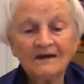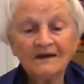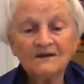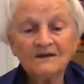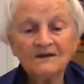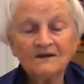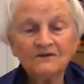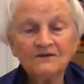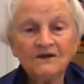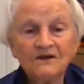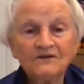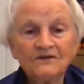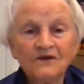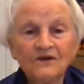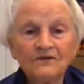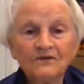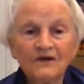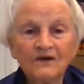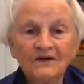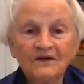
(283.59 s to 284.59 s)
did
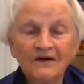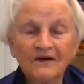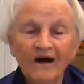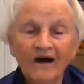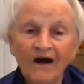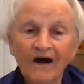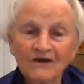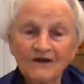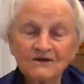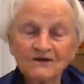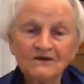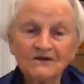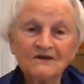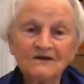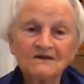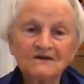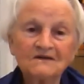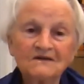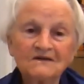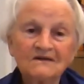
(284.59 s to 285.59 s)
yoga asanas
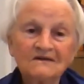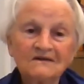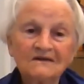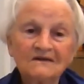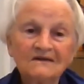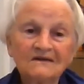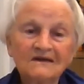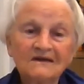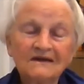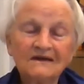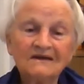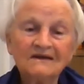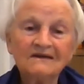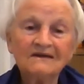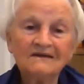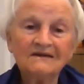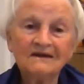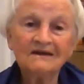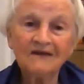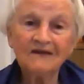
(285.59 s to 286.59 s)
in
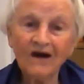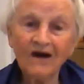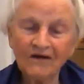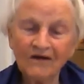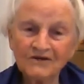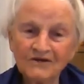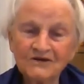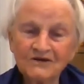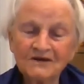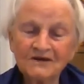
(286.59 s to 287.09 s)
the lounge.